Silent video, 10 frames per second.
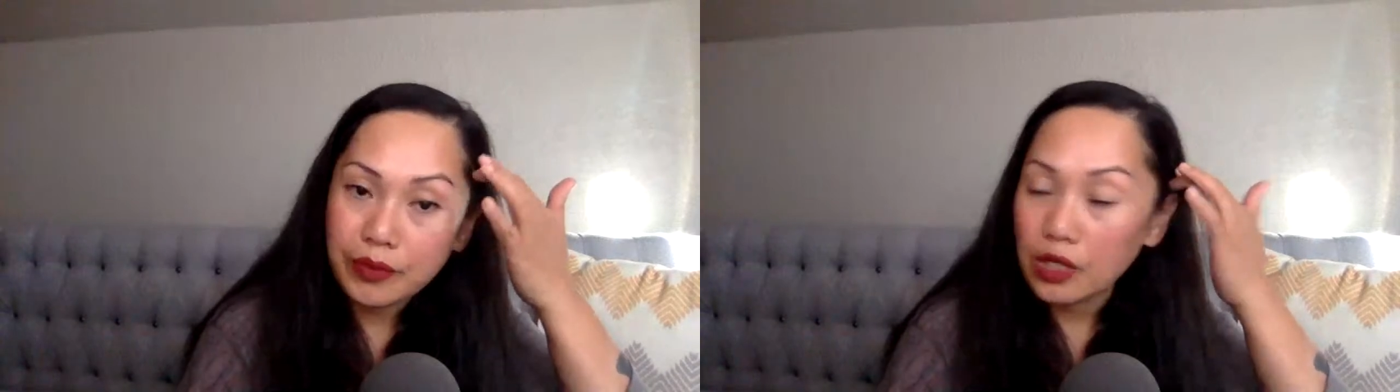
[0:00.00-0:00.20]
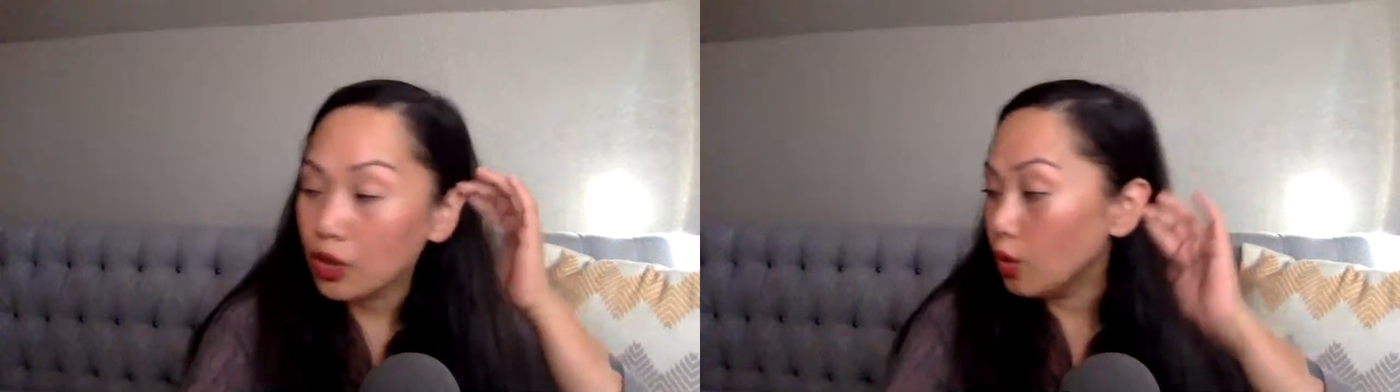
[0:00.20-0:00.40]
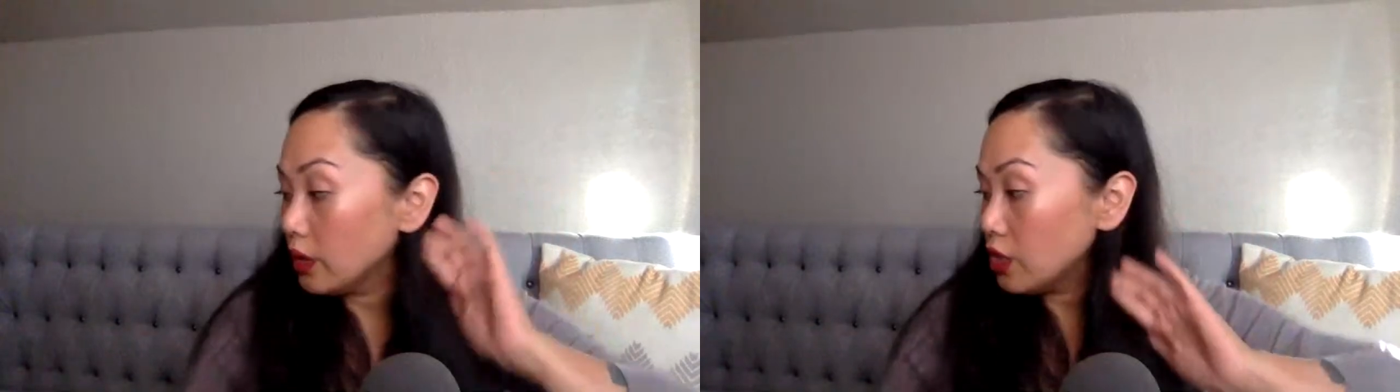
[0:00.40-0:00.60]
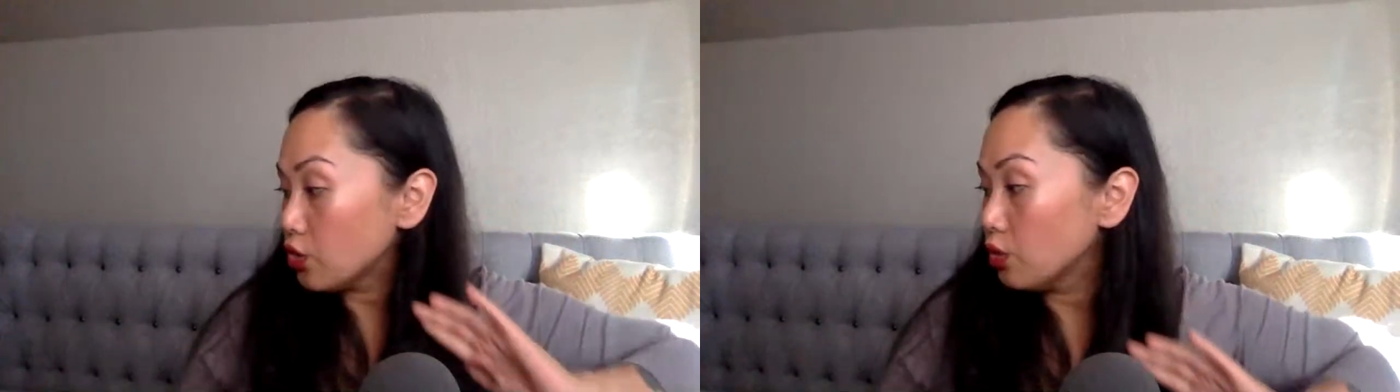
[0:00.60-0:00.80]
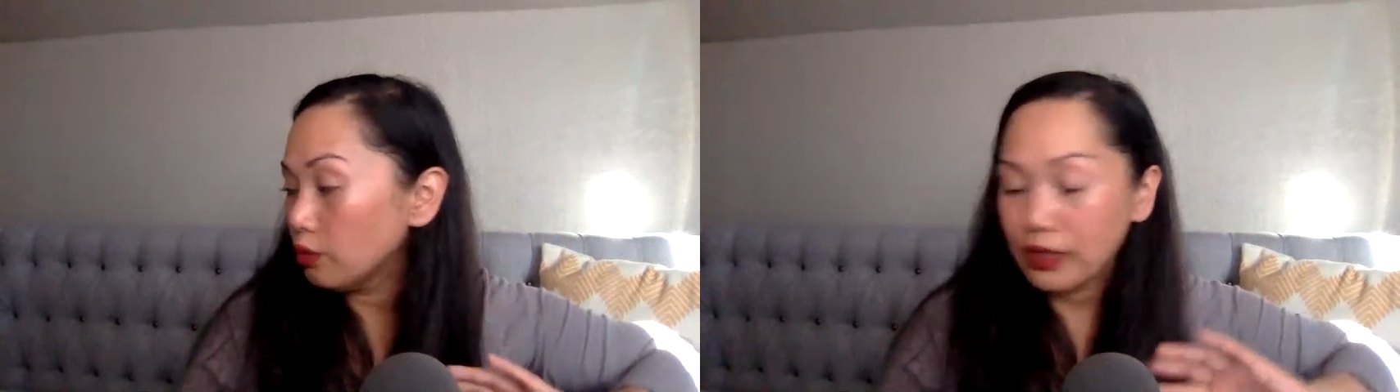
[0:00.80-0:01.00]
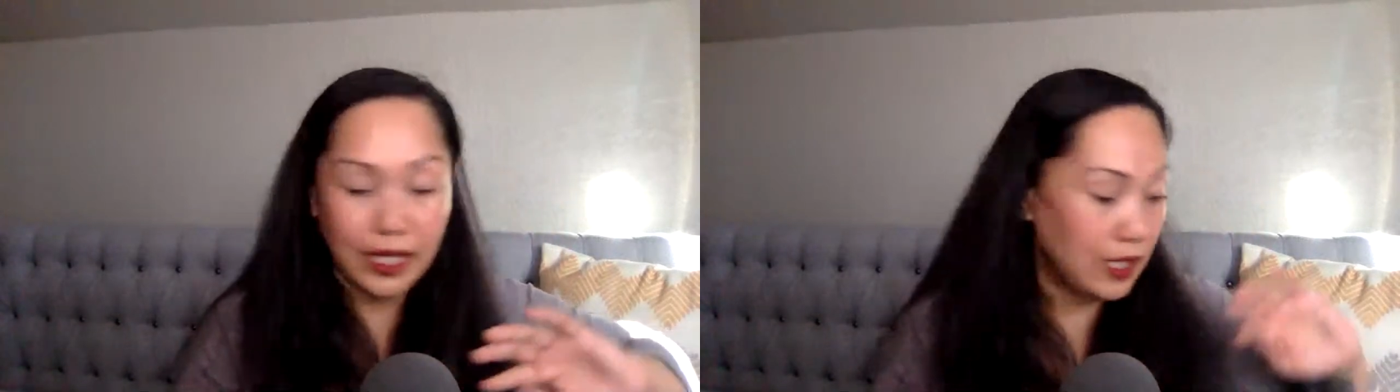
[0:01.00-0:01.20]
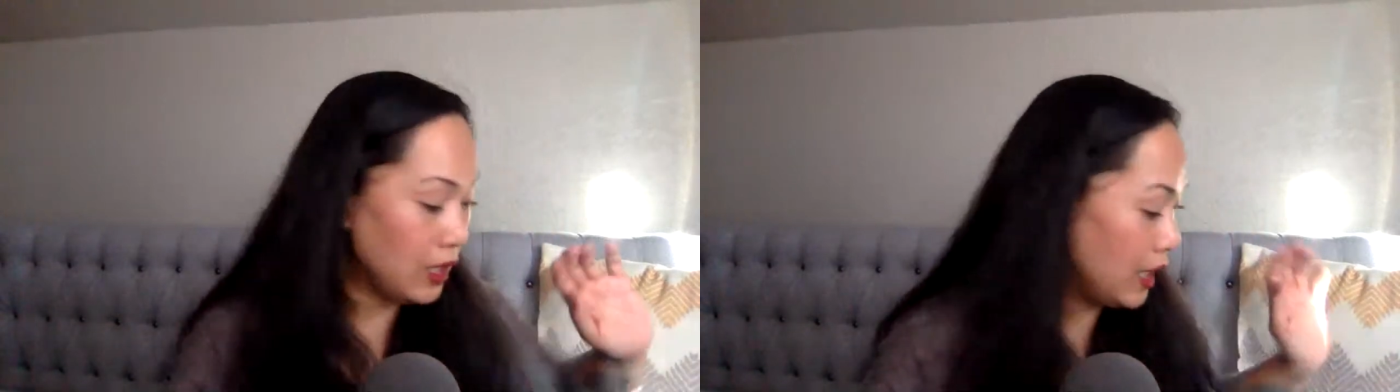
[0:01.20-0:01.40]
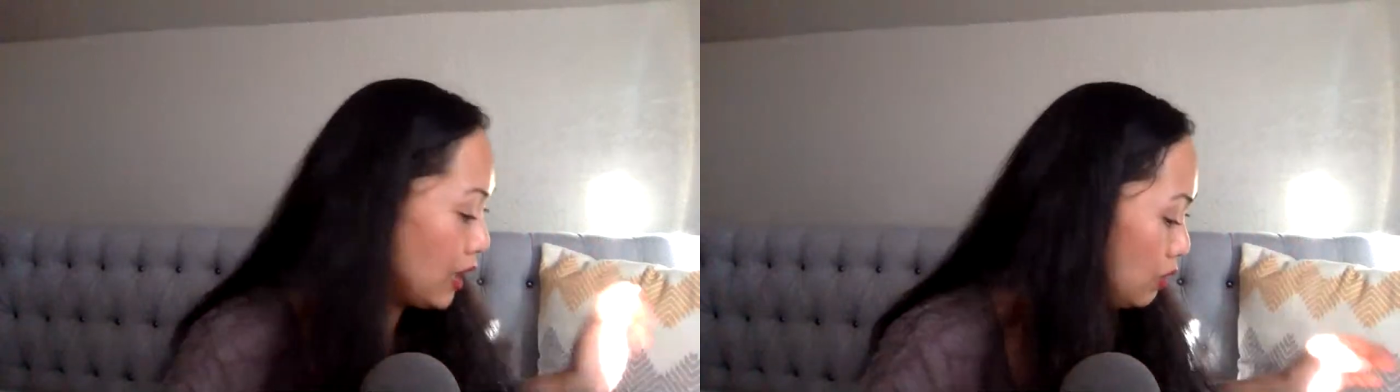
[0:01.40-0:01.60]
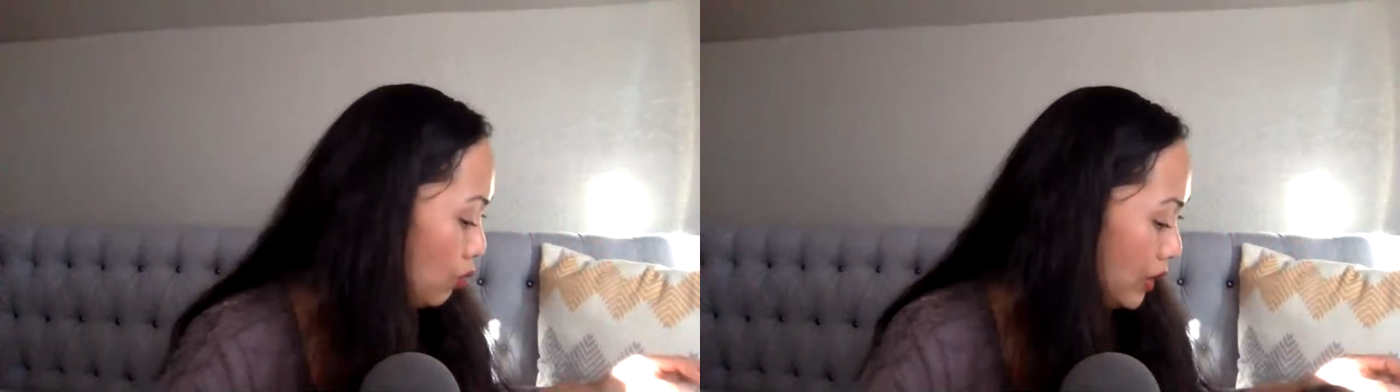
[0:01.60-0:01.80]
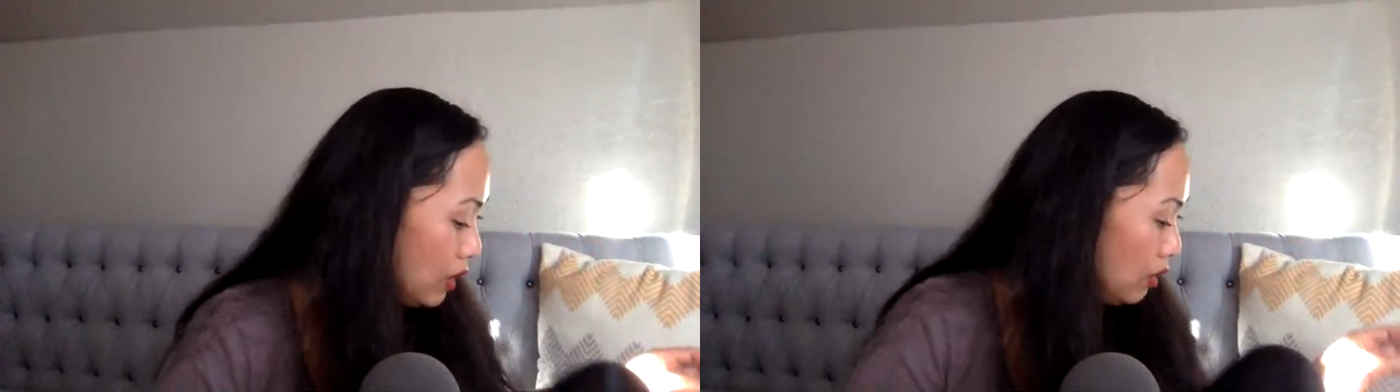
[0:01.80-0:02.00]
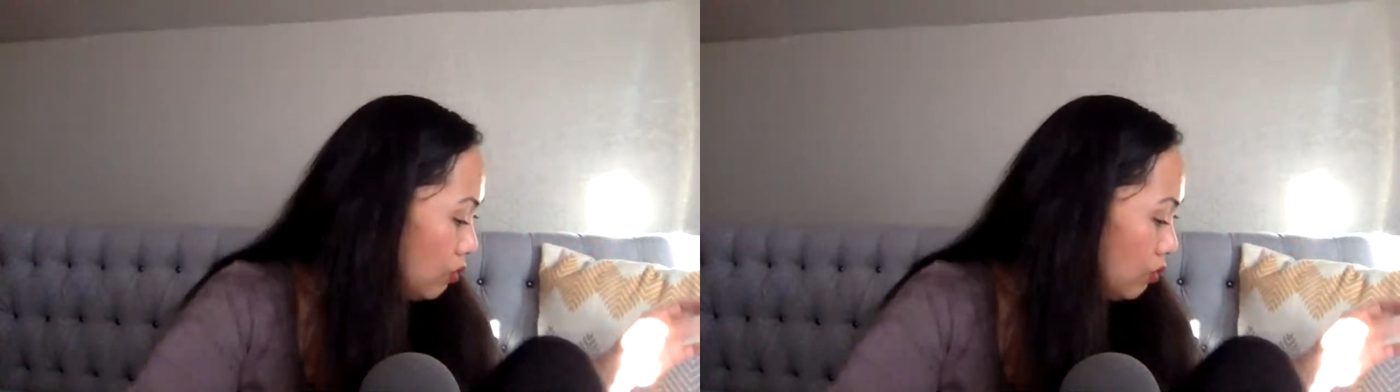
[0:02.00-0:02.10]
only jewelry I can wear,